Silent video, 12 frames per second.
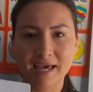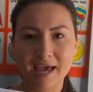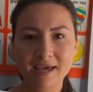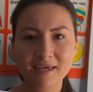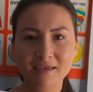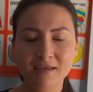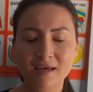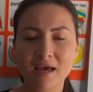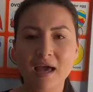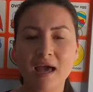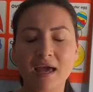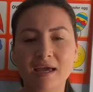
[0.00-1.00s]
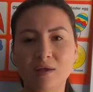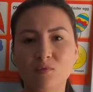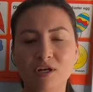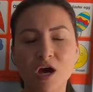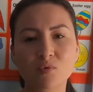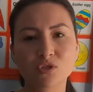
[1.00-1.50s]
A. And what
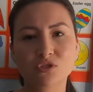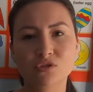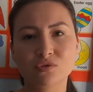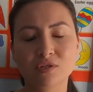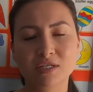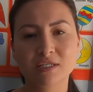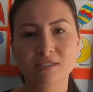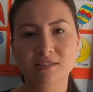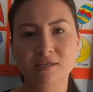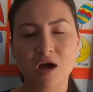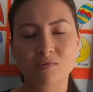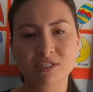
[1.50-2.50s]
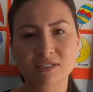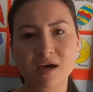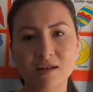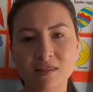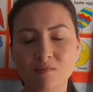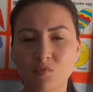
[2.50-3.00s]
I would do is I would start
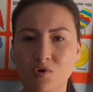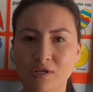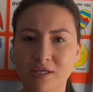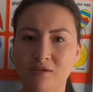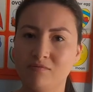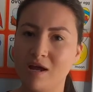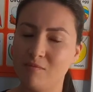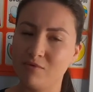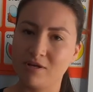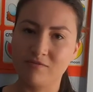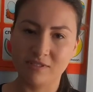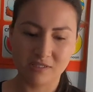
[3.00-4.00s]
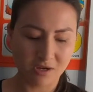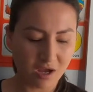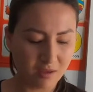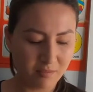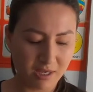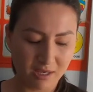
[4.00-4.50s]
in the morning around breakfast
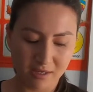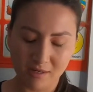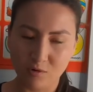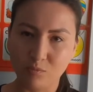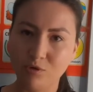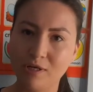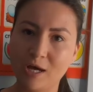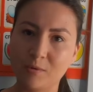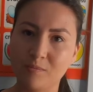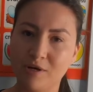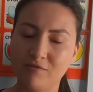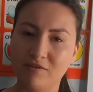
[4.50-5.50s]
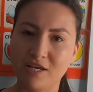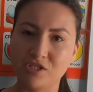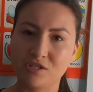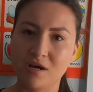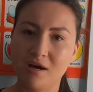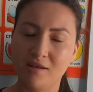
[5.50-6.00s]
time, and I'll pull out my
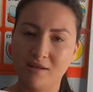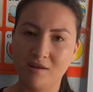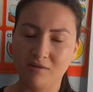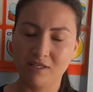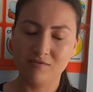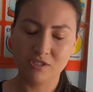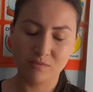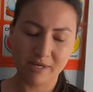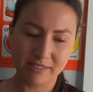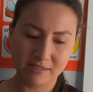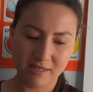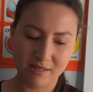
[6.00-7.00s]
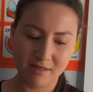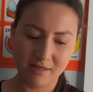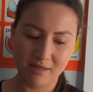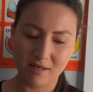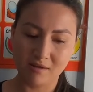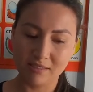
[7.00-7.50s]
flashcard and I'll give it to my son,
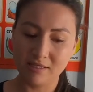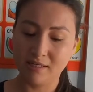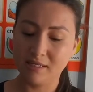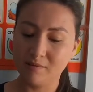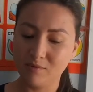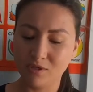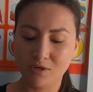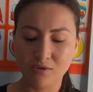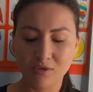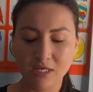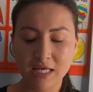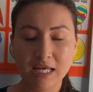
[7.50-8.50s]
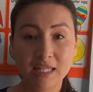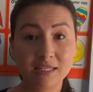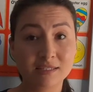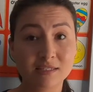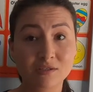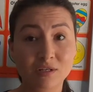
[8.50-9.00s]
and I'll tell him, you know, this
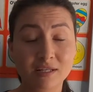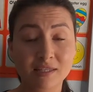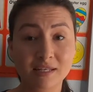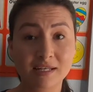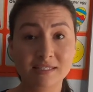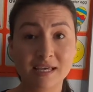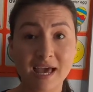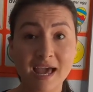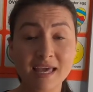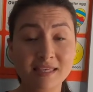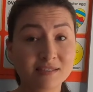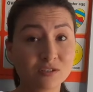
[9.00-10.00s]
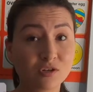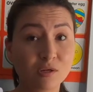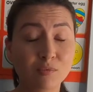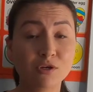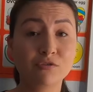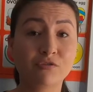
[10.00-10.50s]
is the letter A, this is going to be
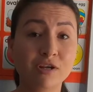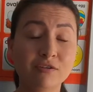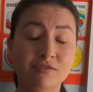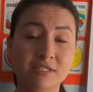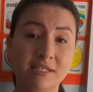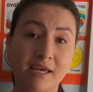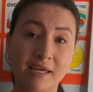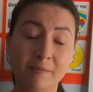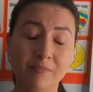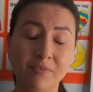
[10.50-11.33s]
your friend for today.